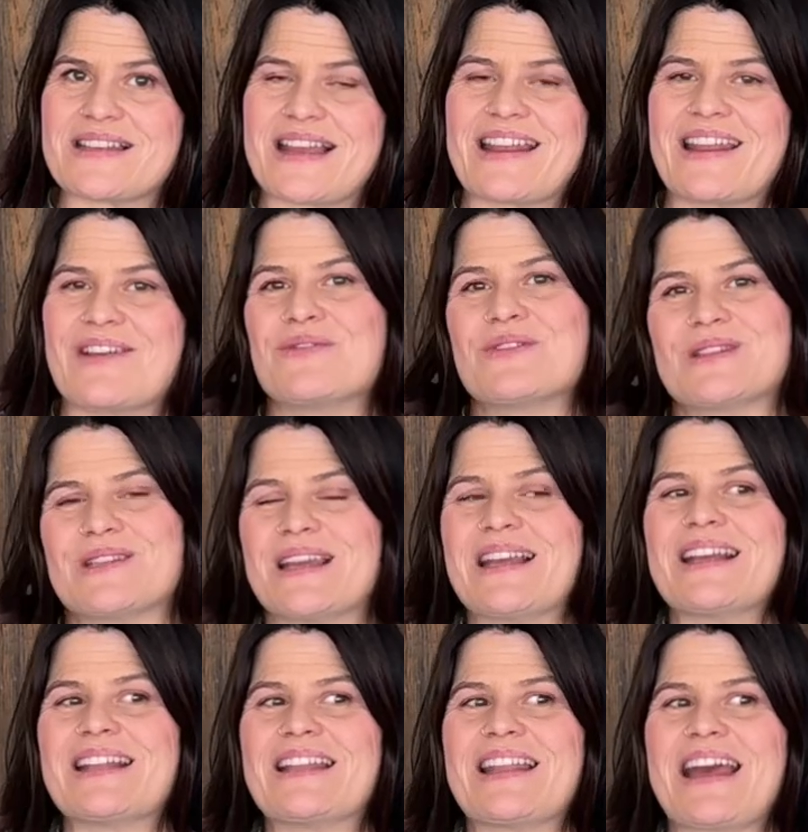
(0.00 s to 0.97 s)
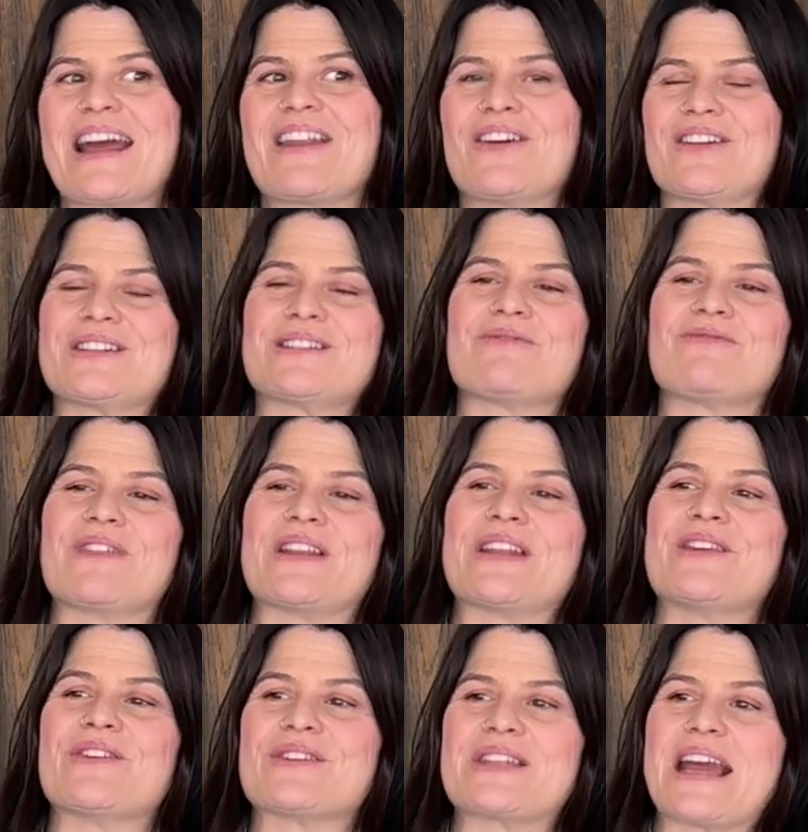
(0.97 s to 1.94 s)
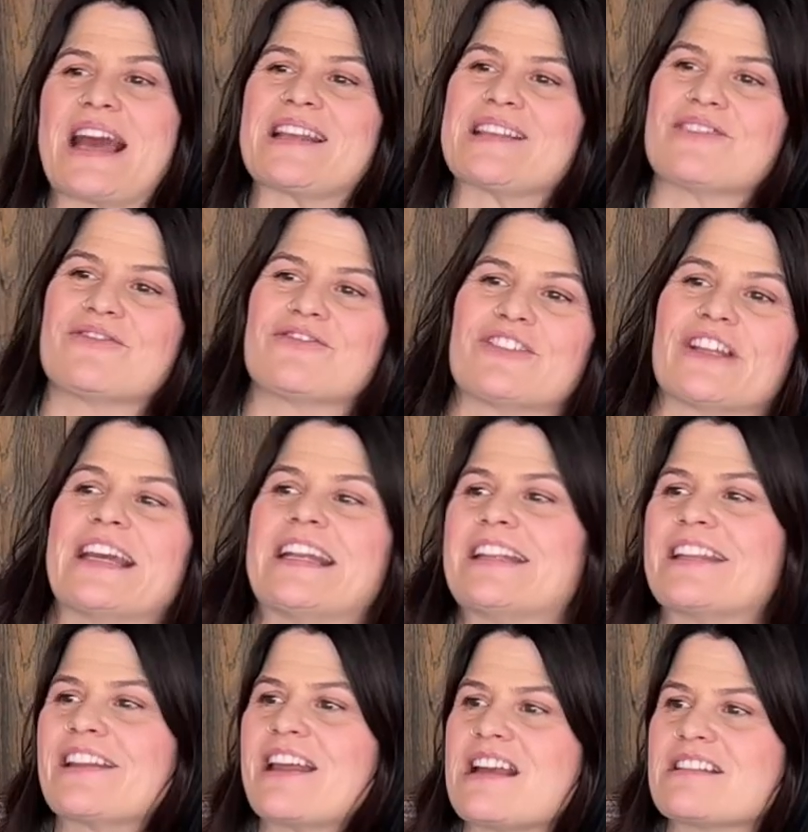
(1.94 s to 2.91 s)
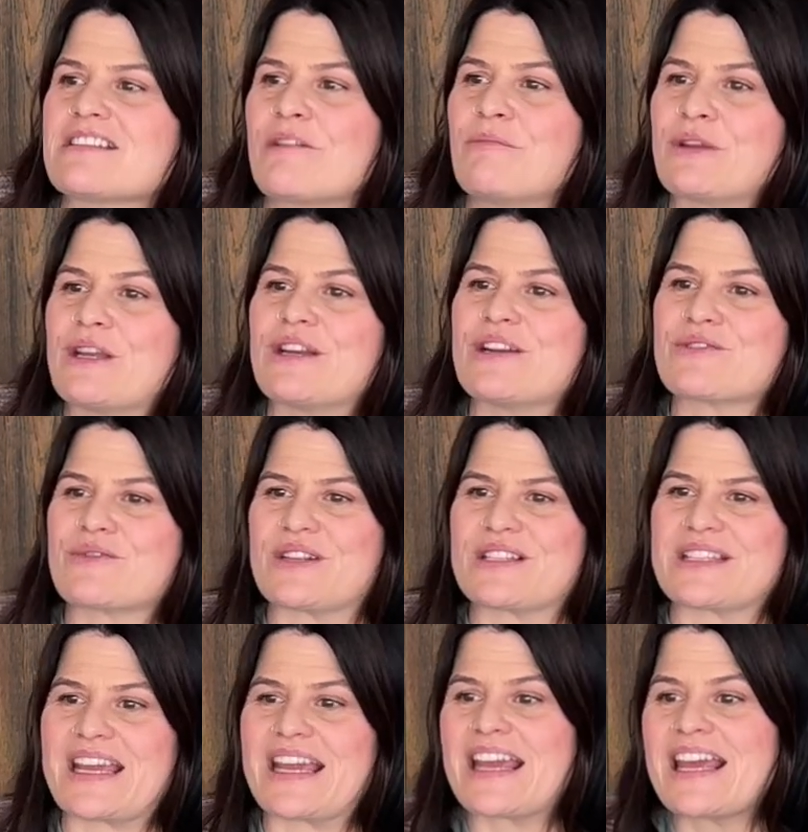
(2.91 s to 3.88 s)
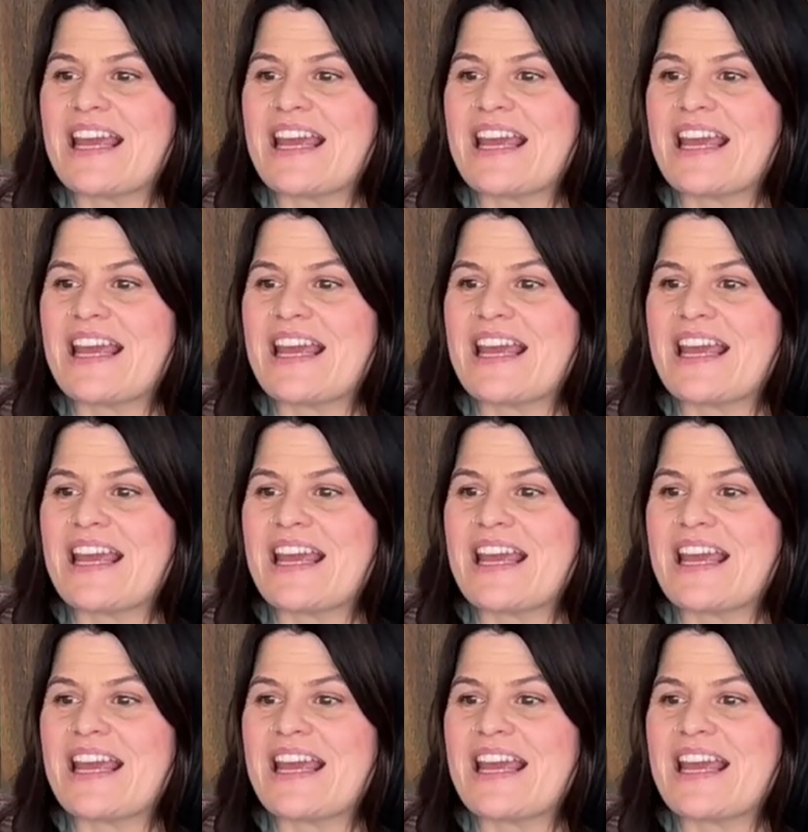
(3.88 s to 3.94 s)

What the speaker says: And I've seen that on some videos as of late in the last couple of years where it's like,